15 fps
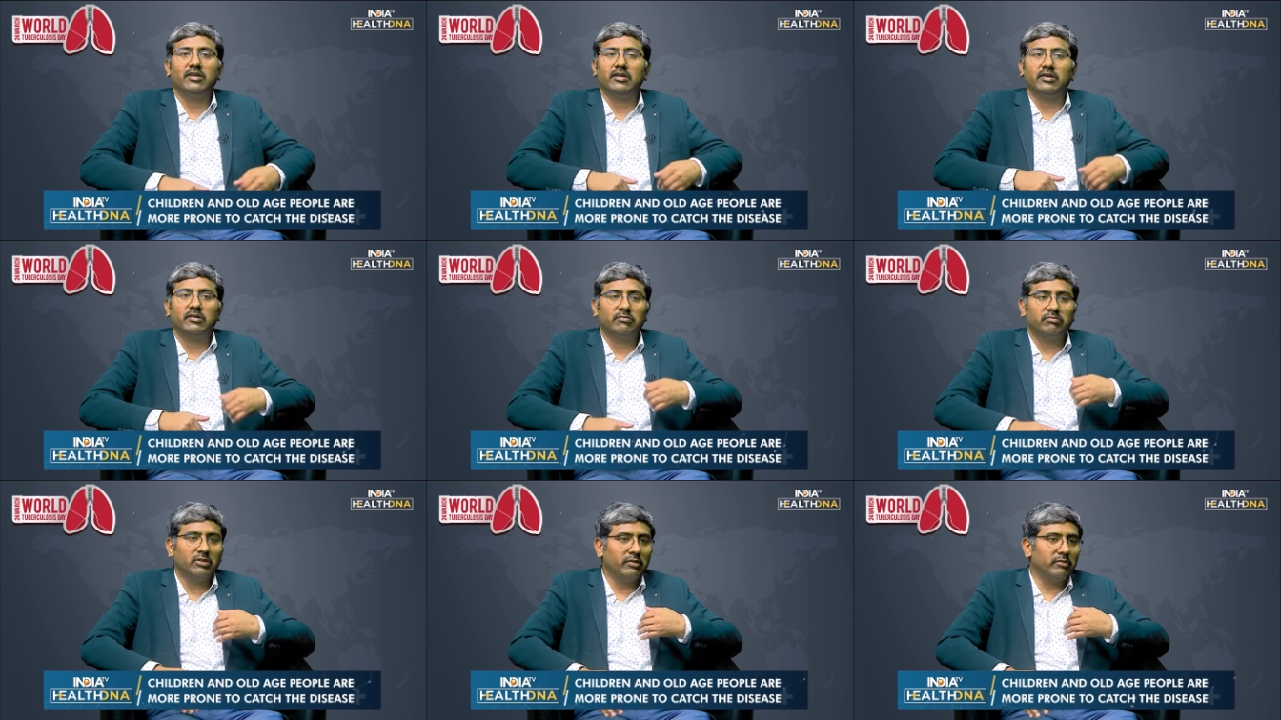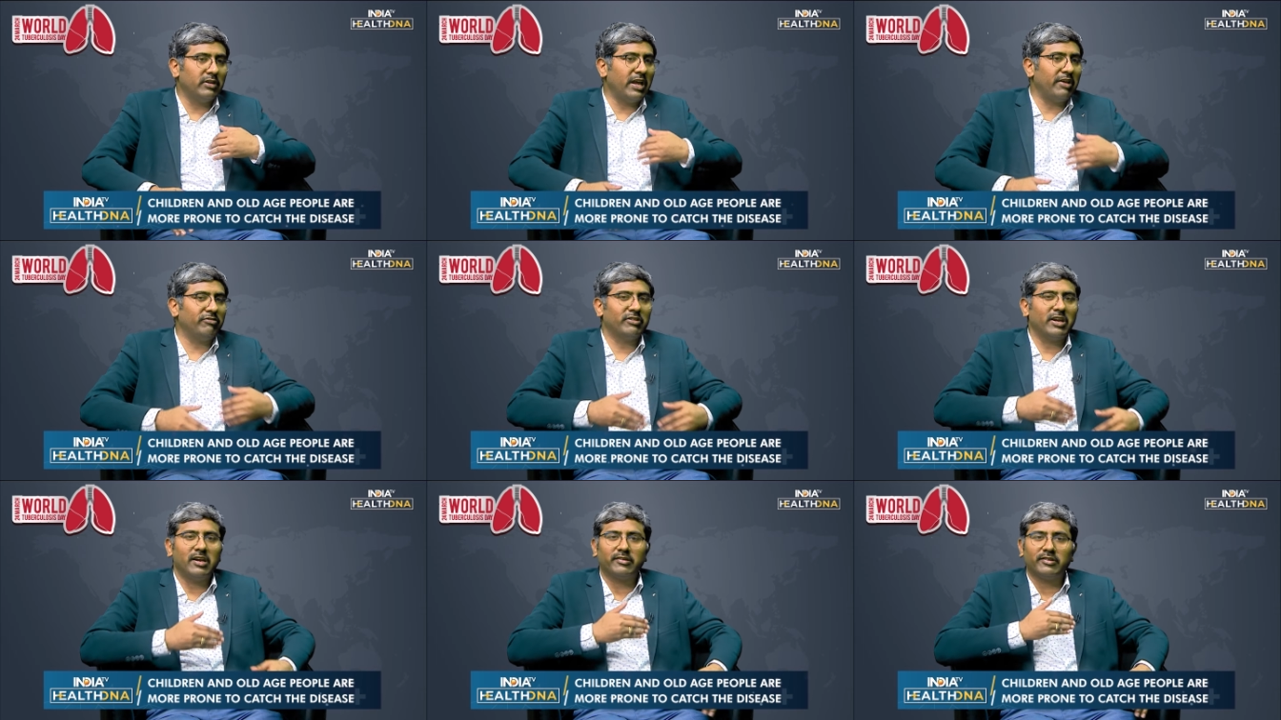the uh,
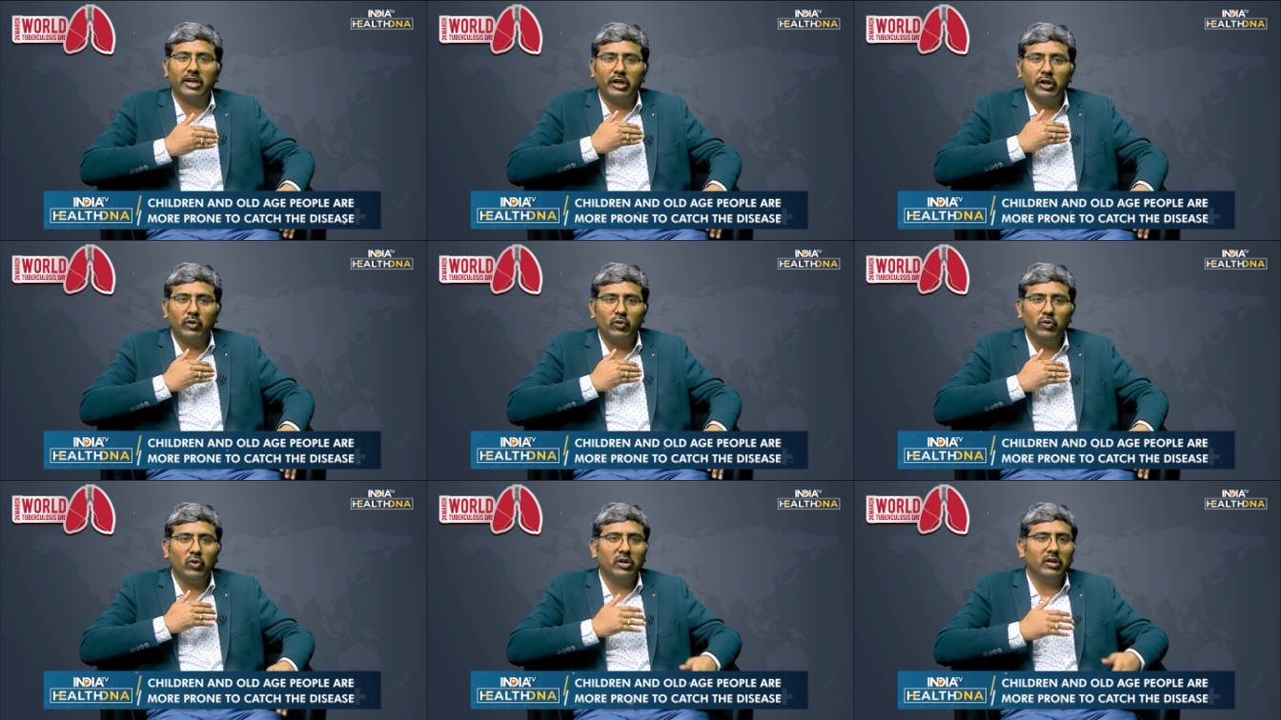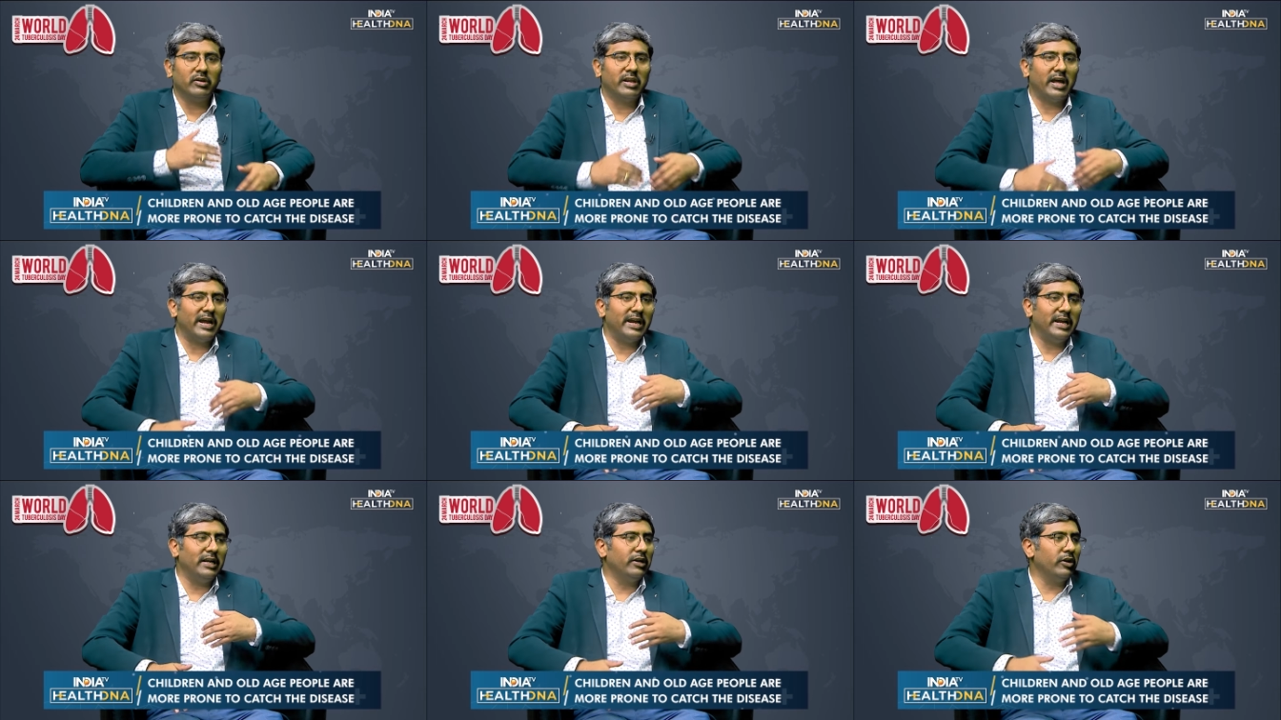lifestyle schedule,
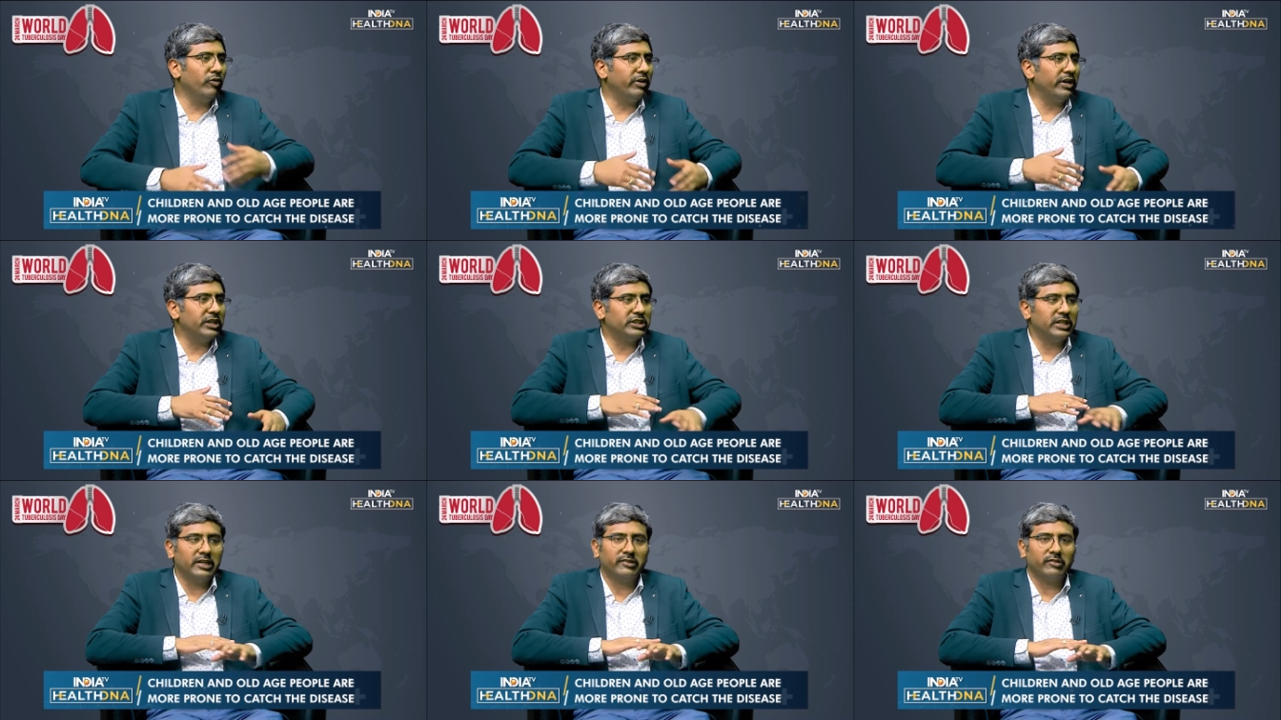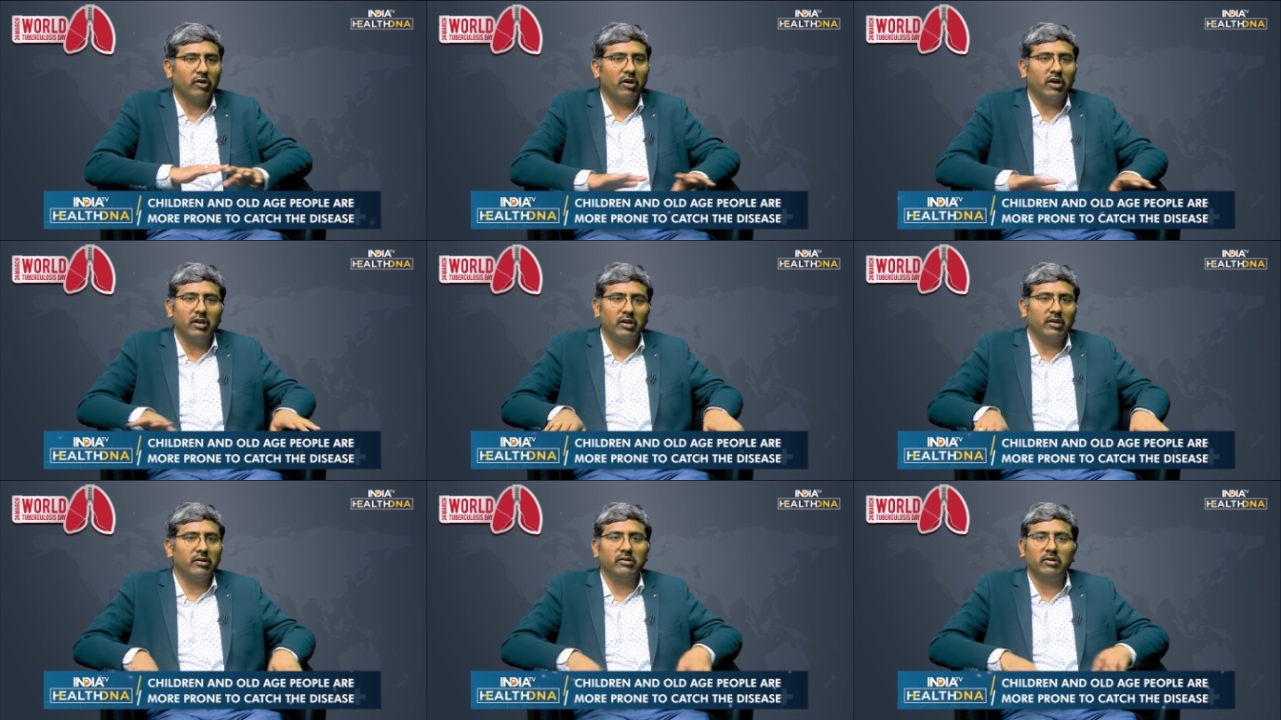diet, nutrition is
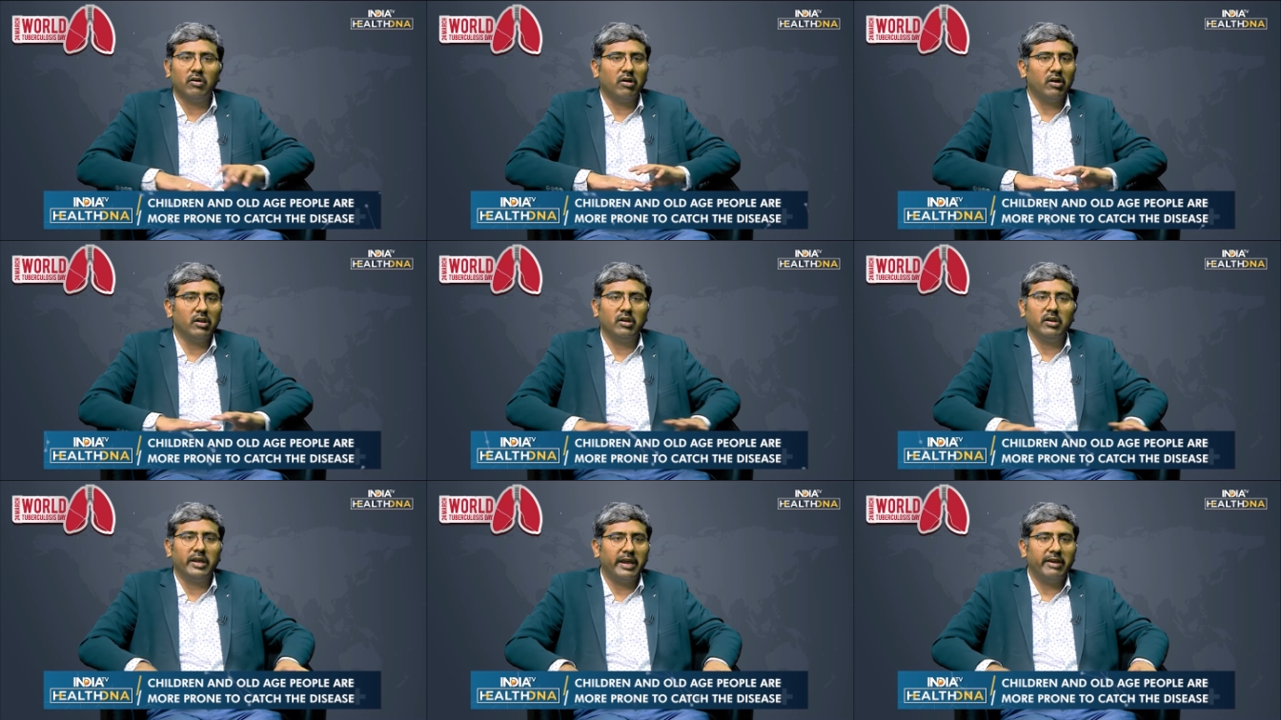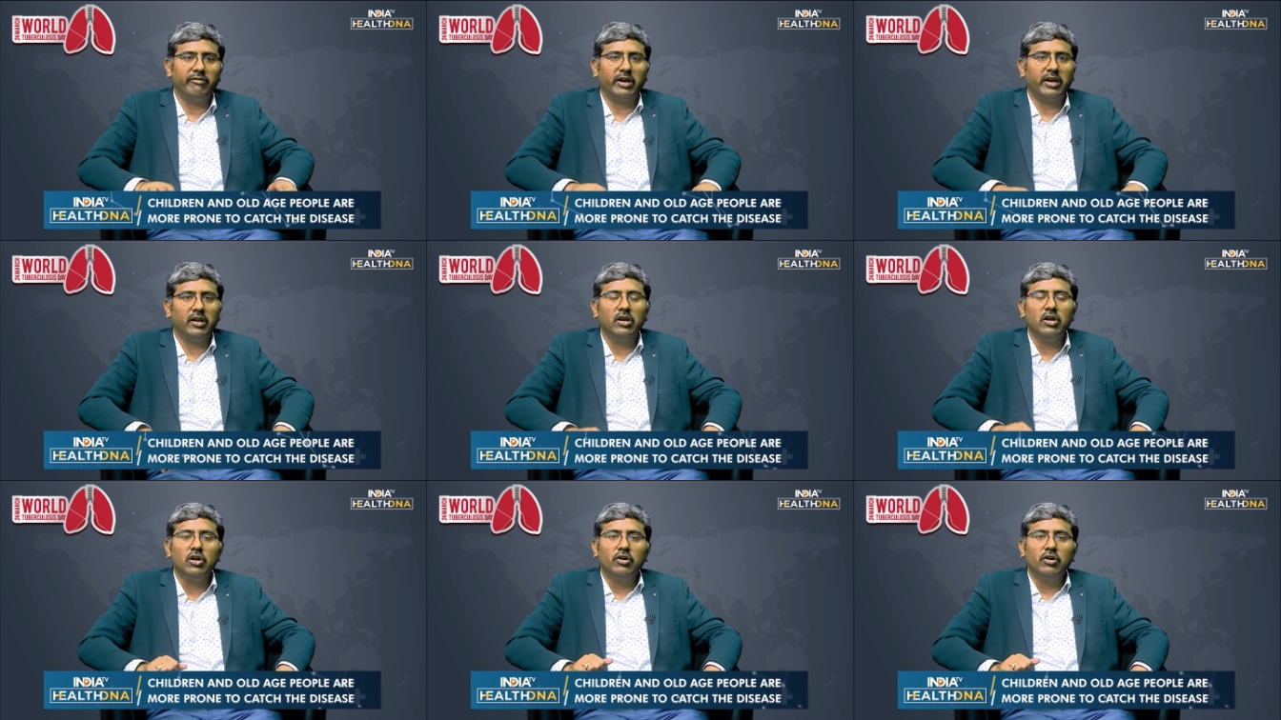all, all haywire.